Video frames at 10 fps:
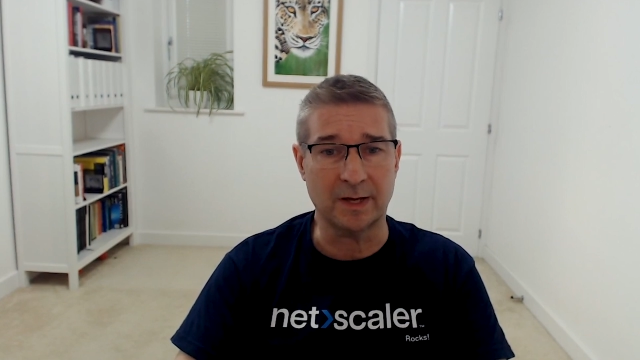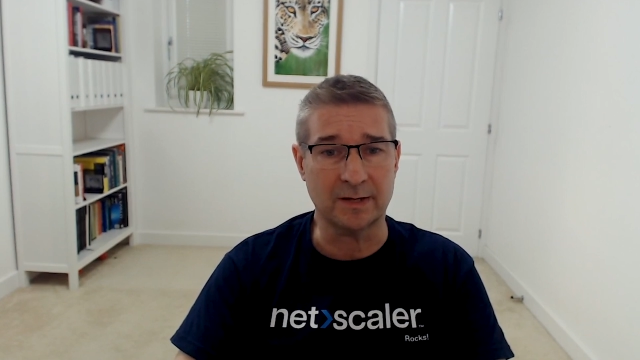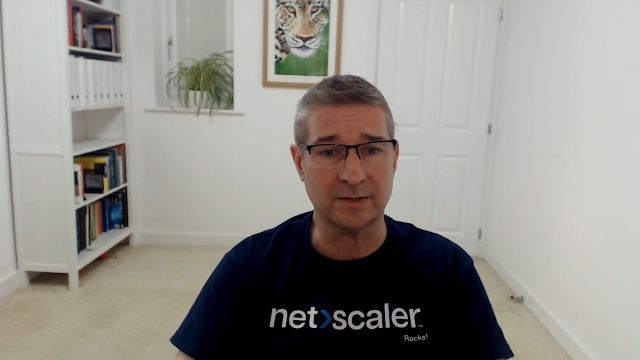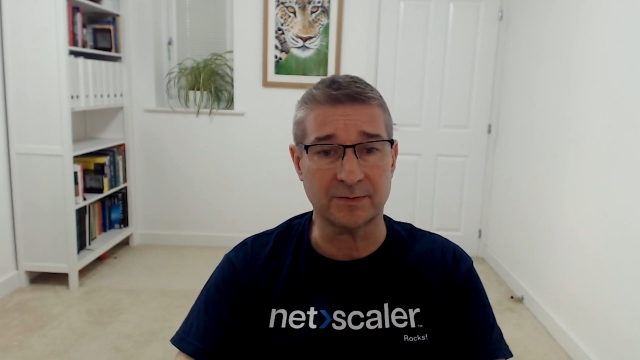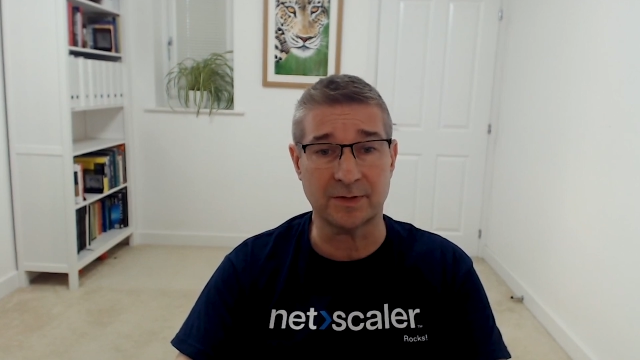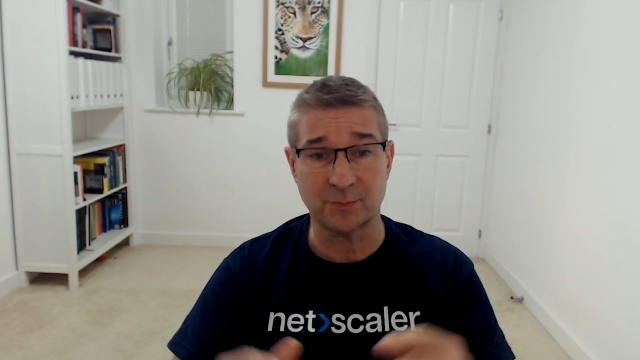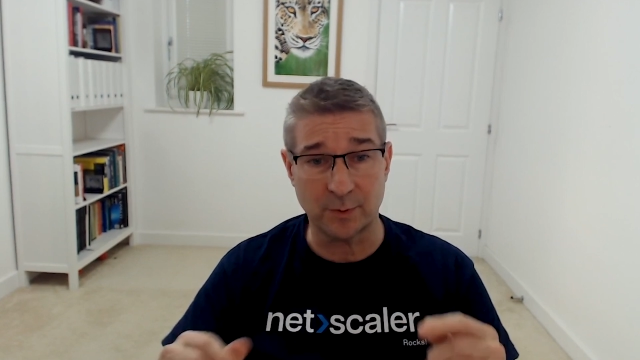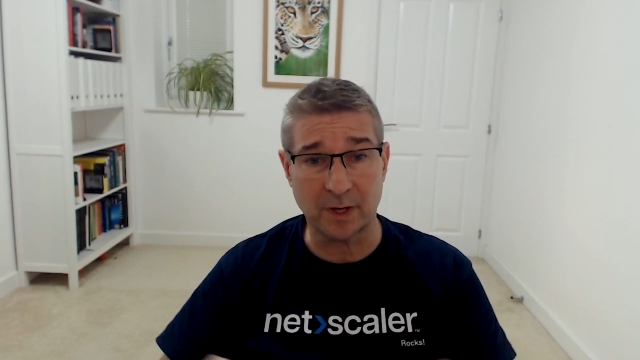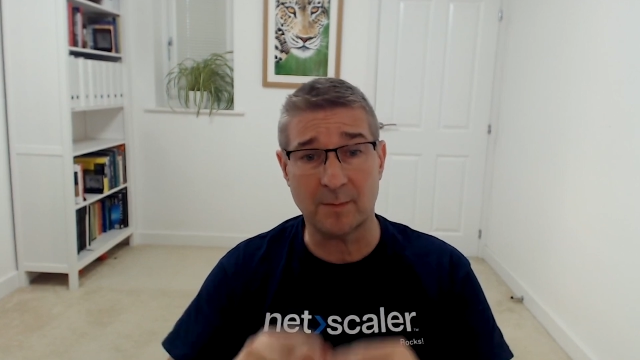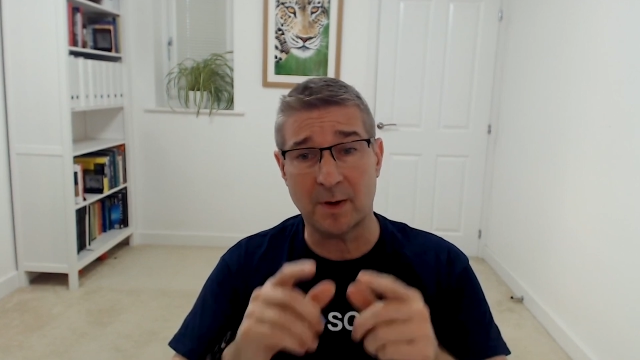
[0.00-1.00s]
7 stuff. So it
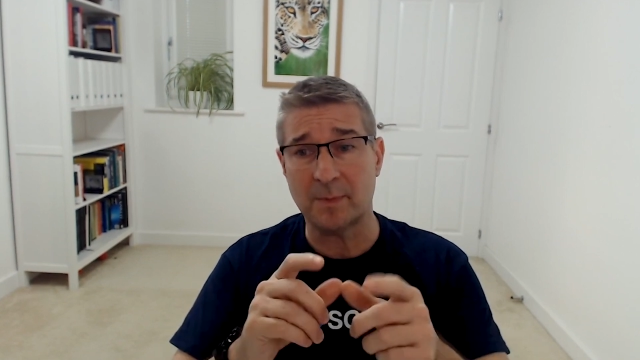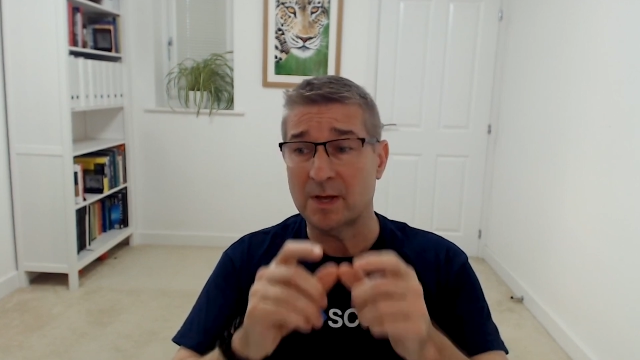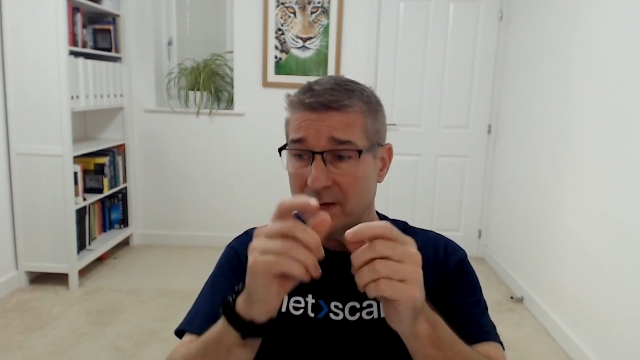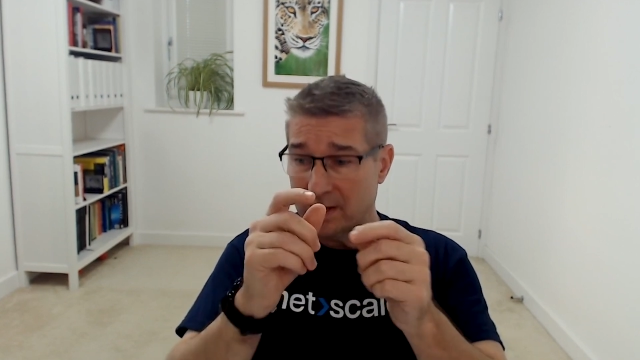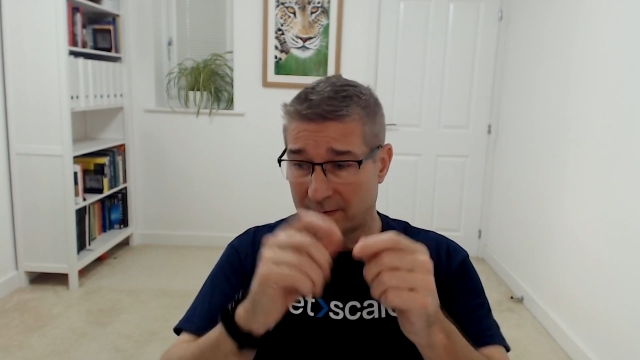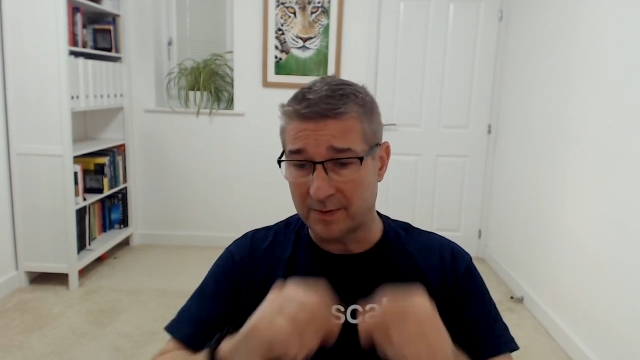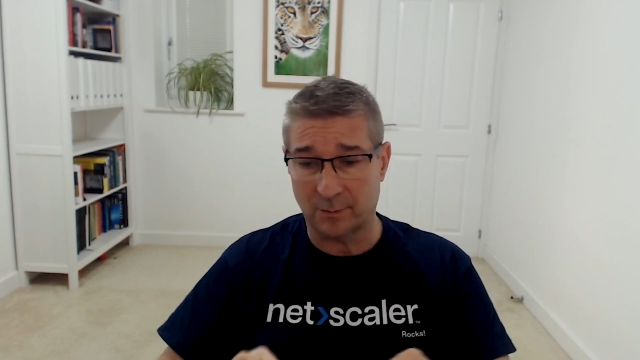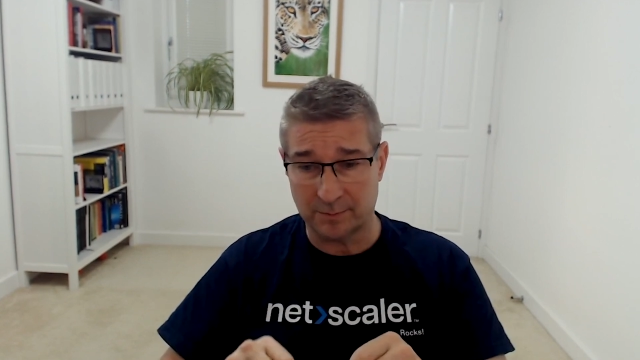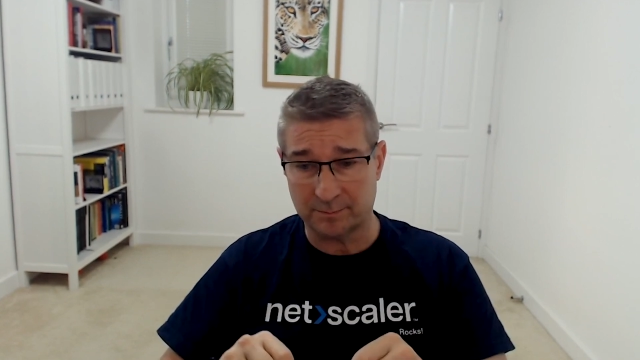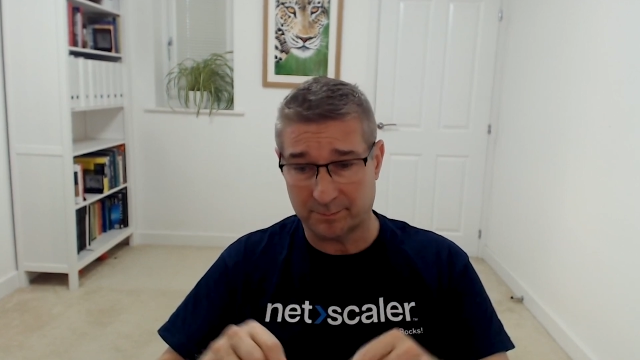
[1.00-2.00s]
would come up and then it would